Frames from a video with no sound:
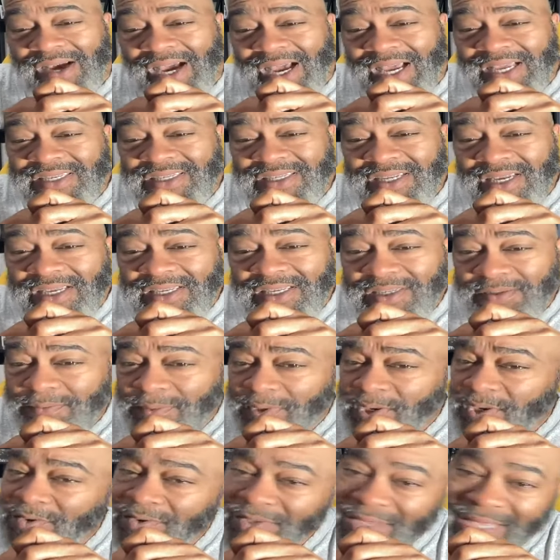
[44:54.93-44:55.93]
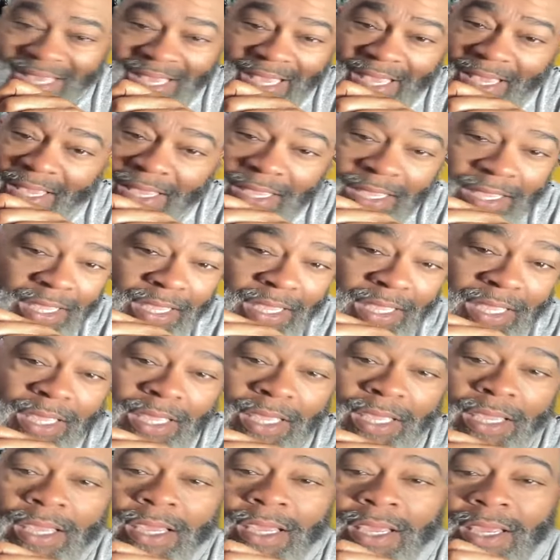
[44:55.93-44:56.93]
Last name spelled K
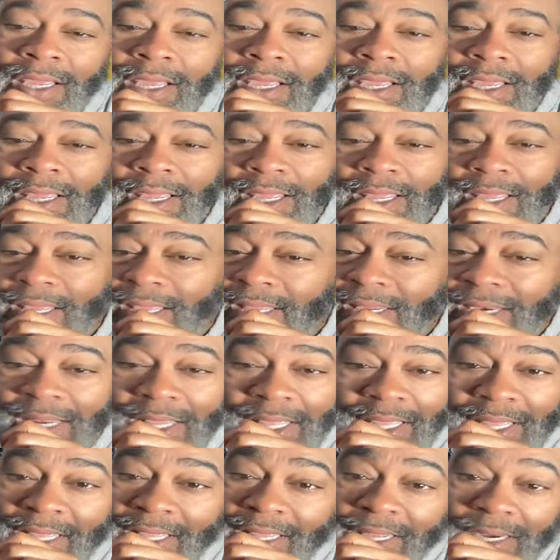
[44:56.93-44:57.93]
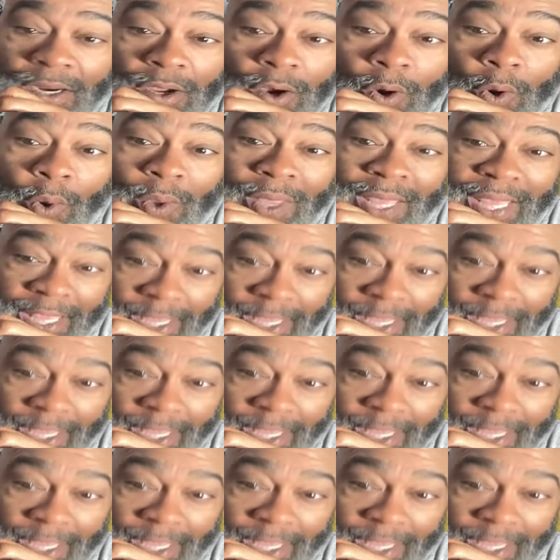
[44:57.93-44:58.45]
E N N O N.